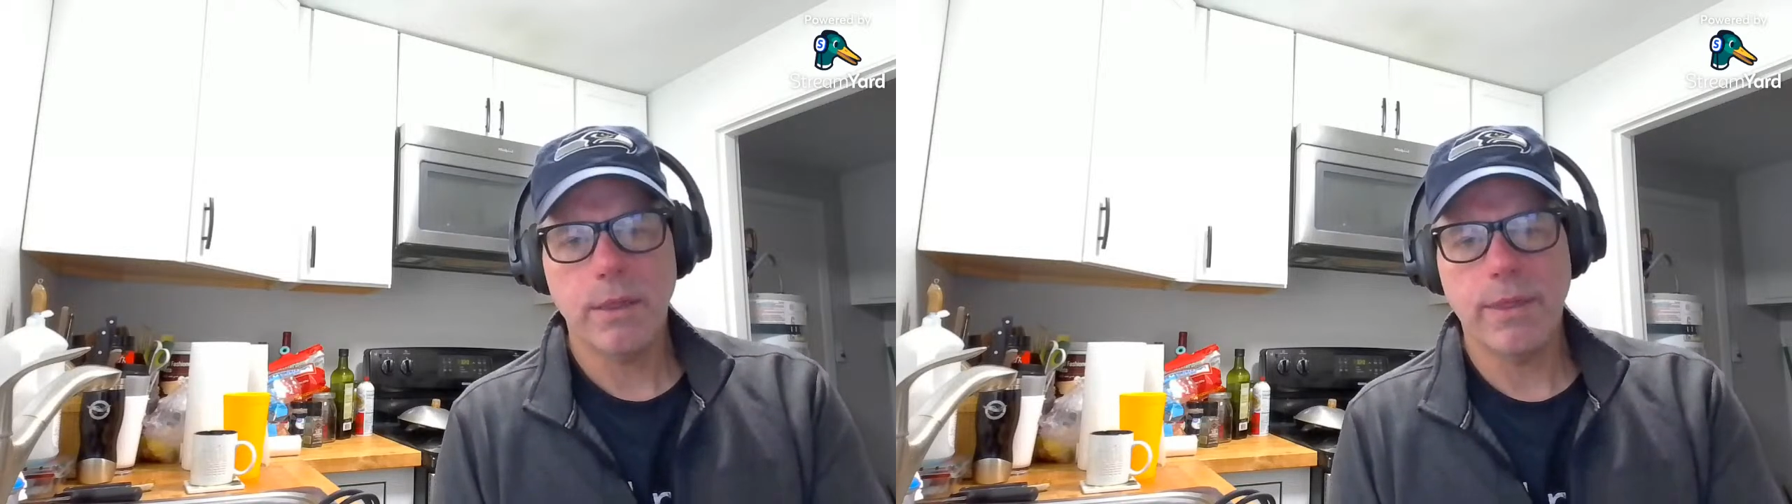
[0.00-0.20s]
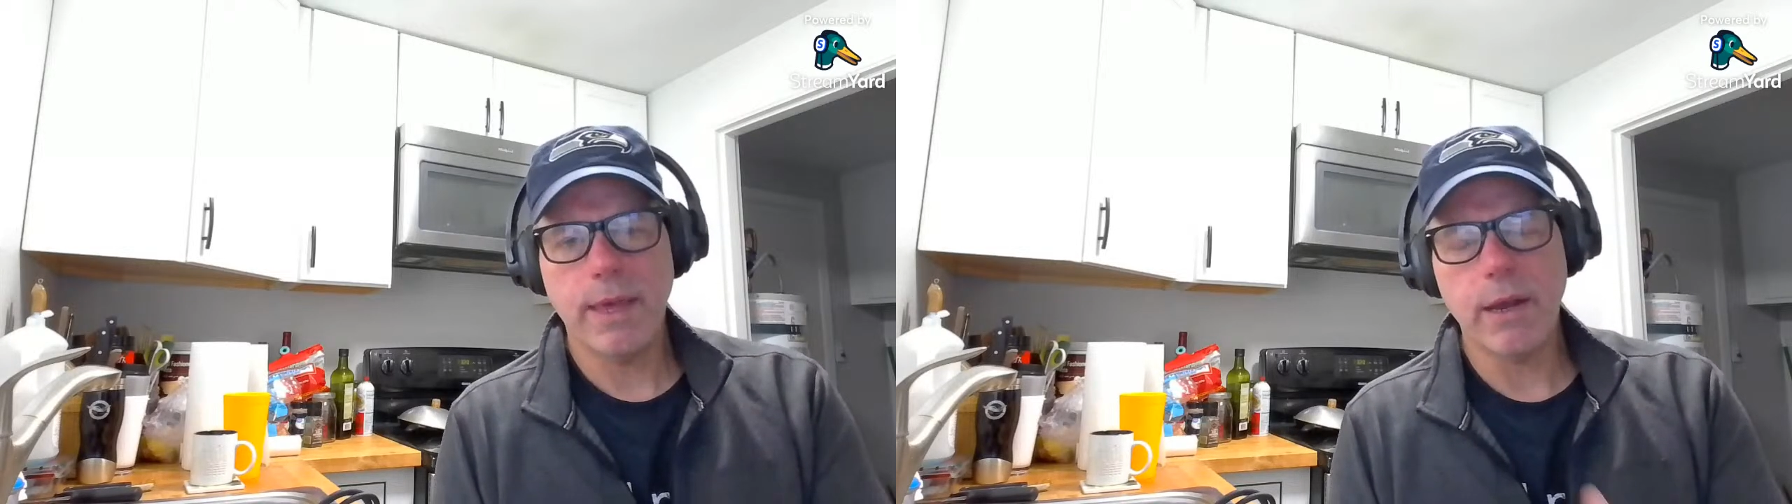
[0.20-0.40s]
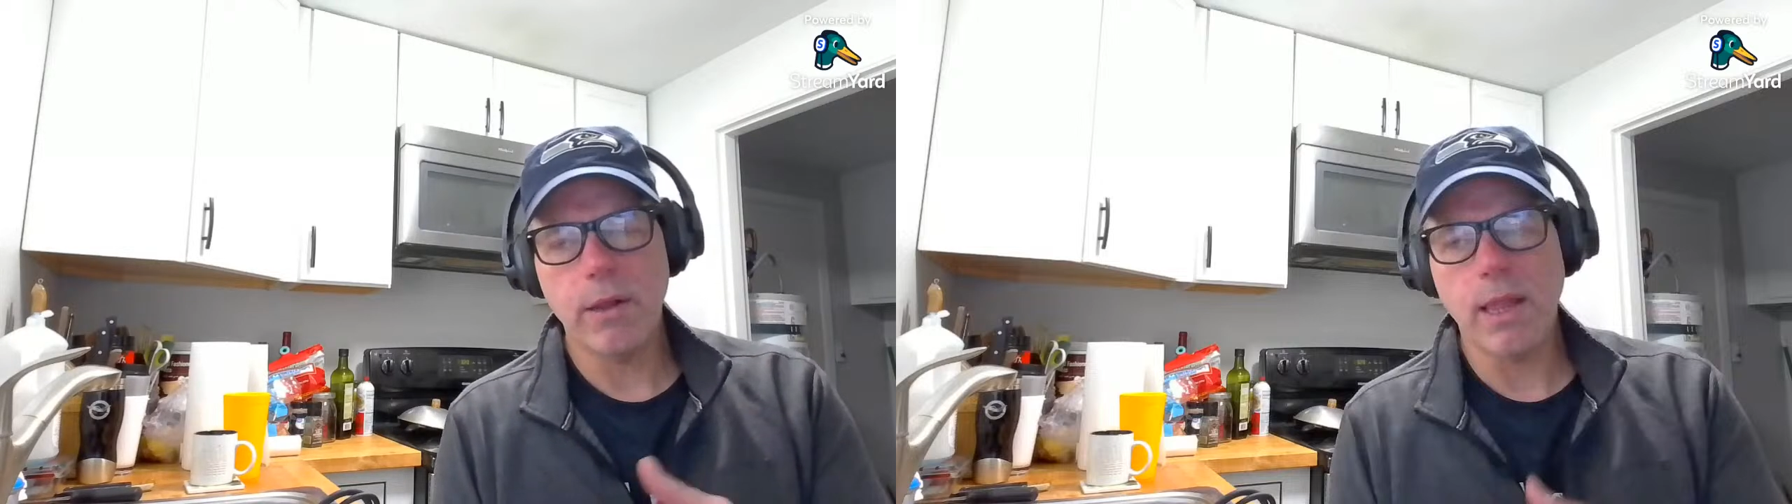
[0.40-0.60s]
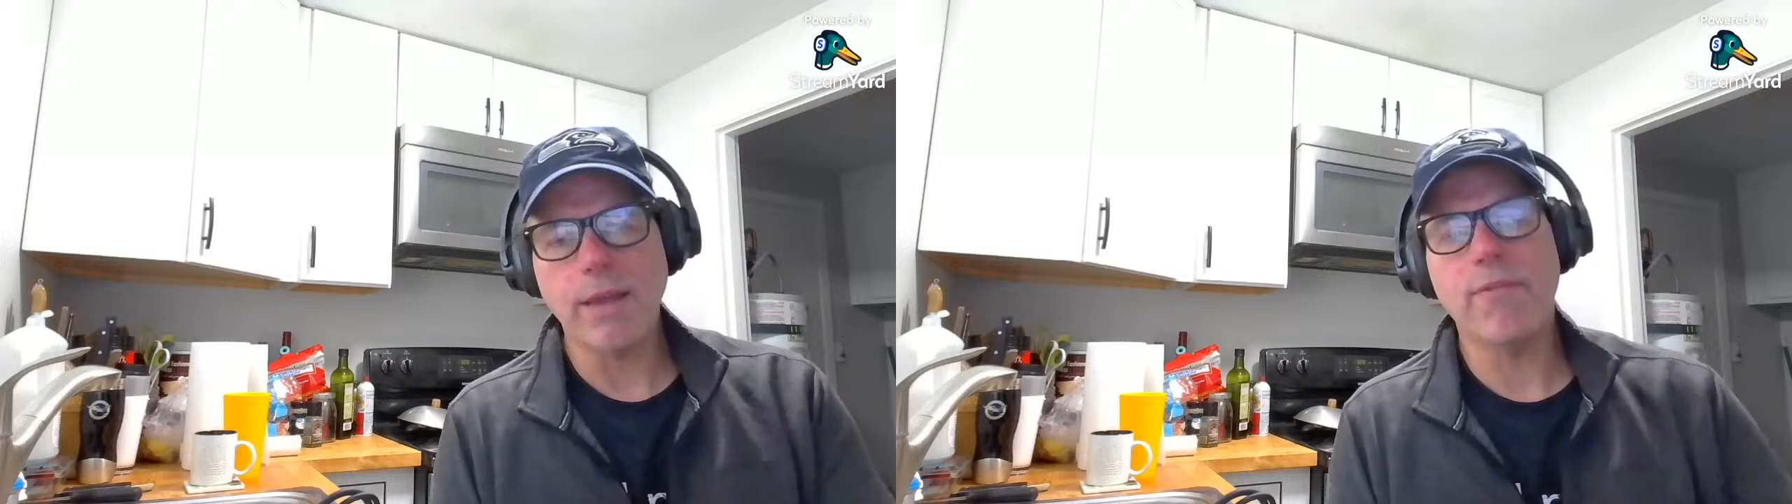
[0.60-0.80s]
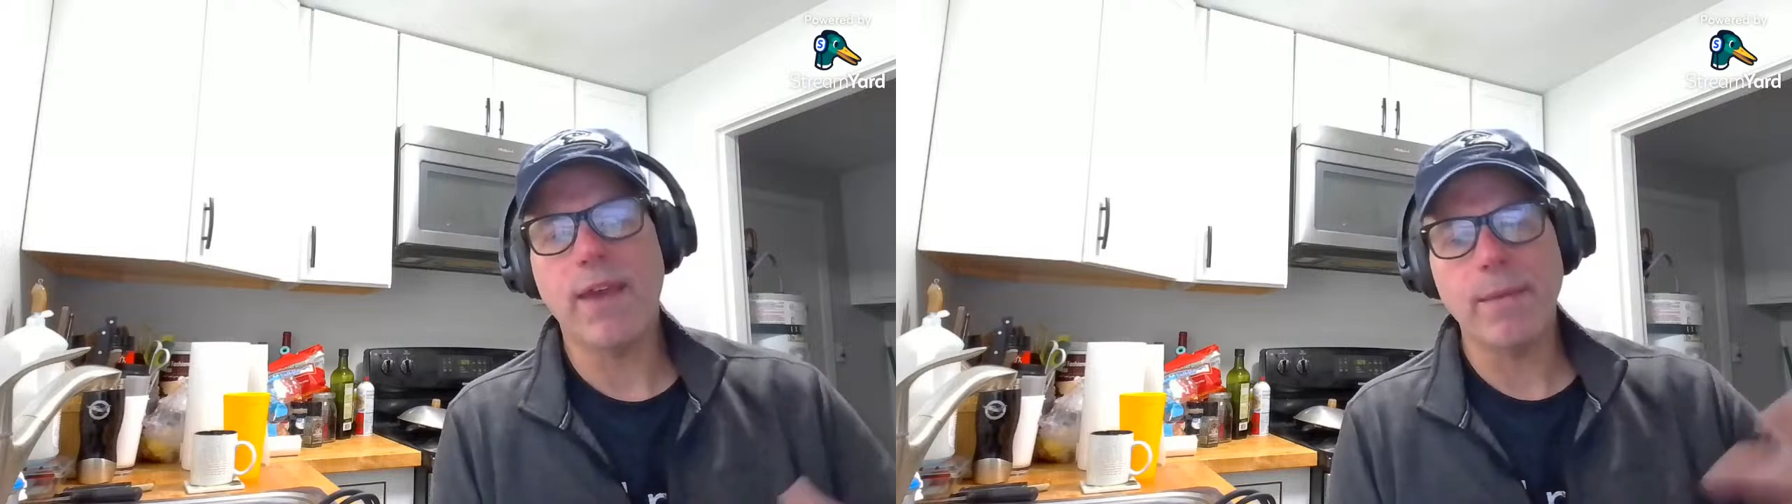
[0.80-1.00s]
they are
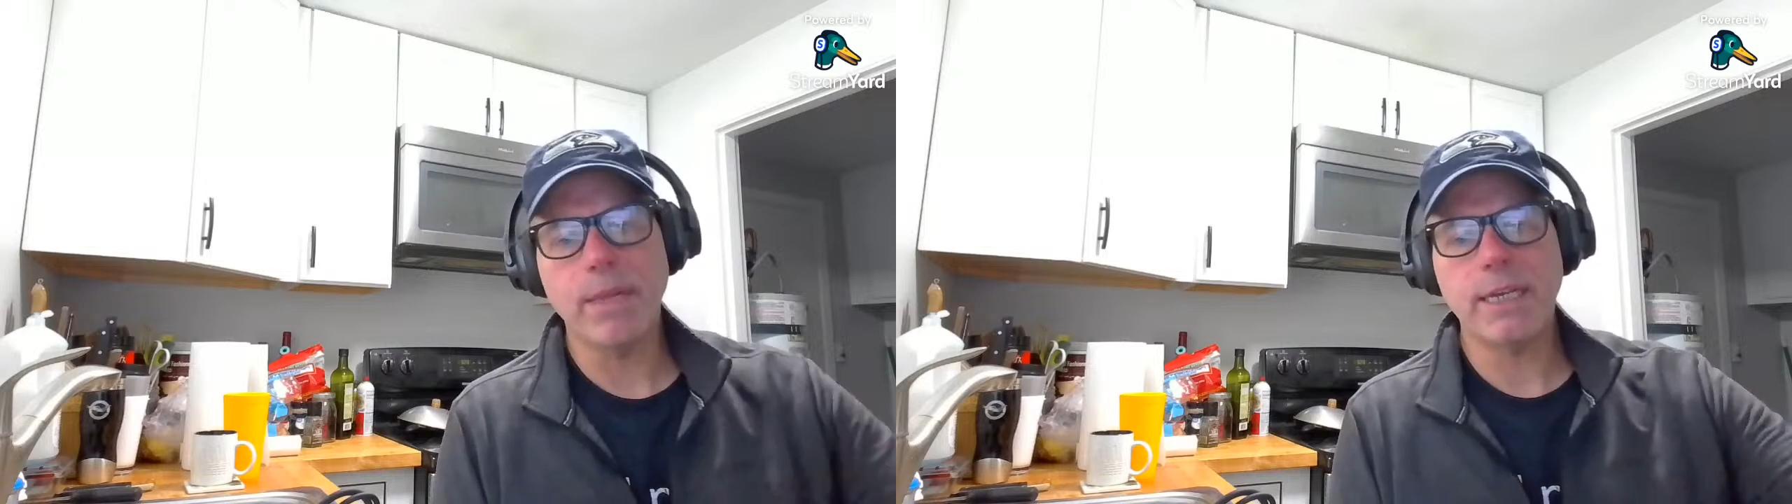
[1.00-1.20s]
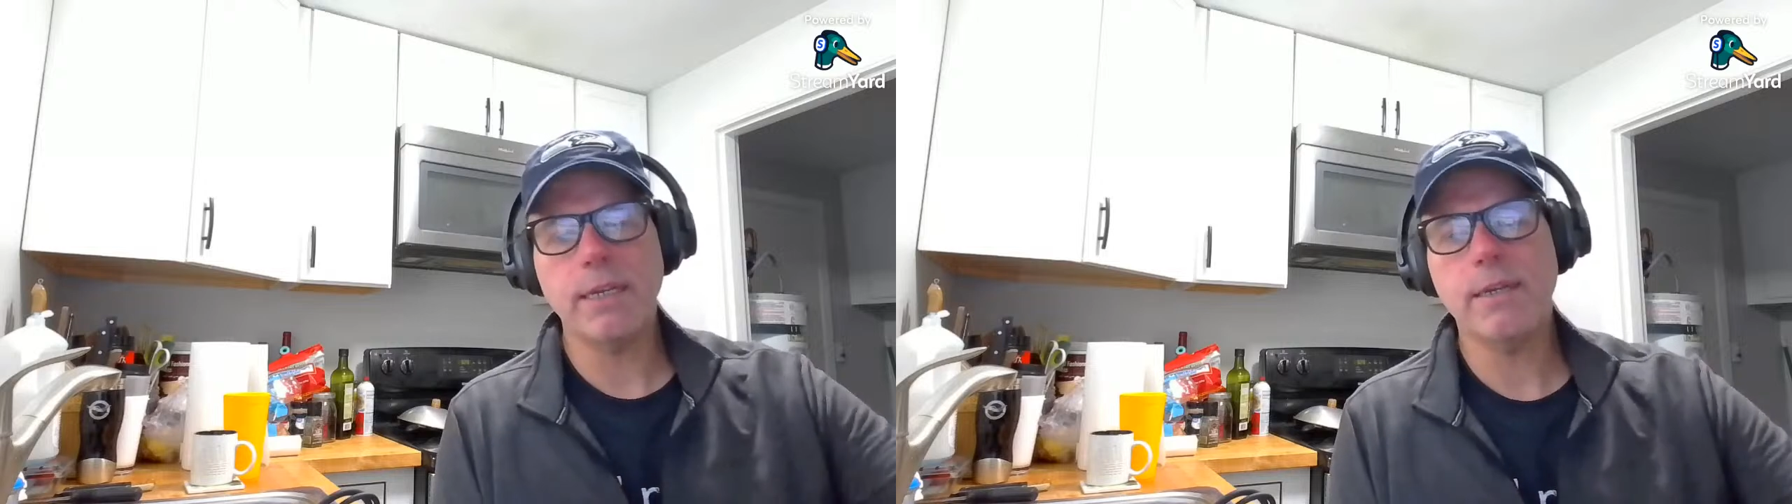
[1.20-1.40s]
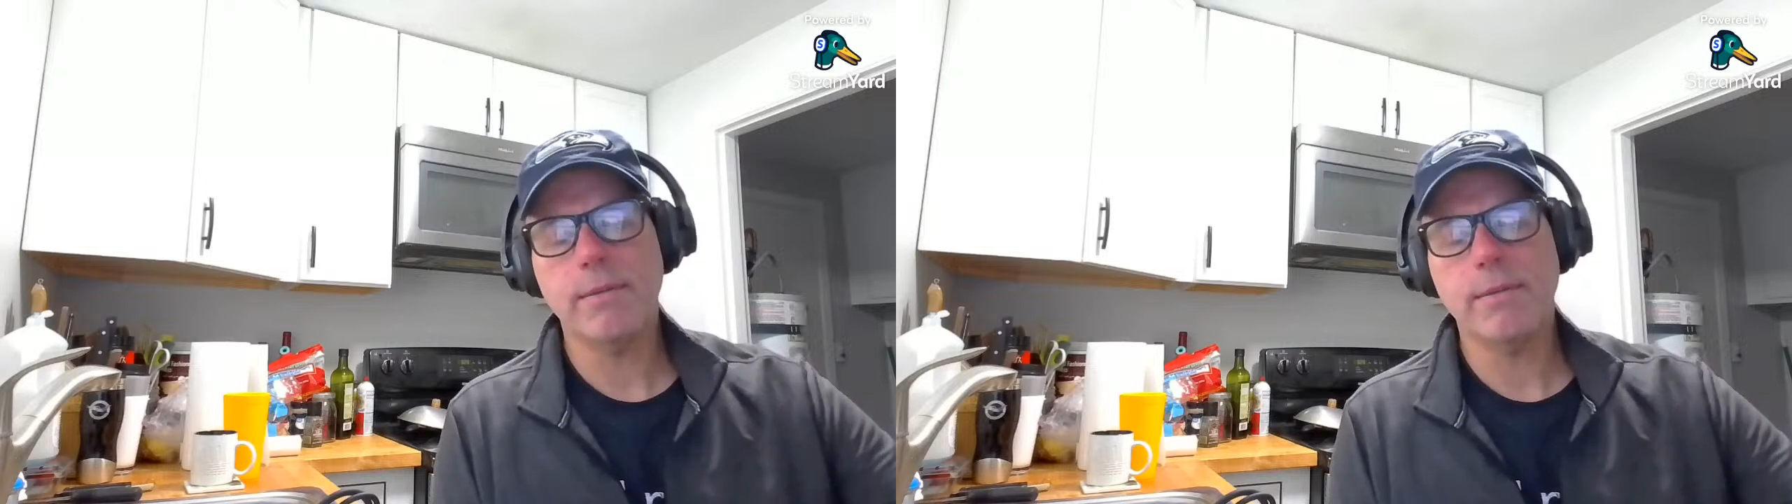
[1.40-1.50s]
like family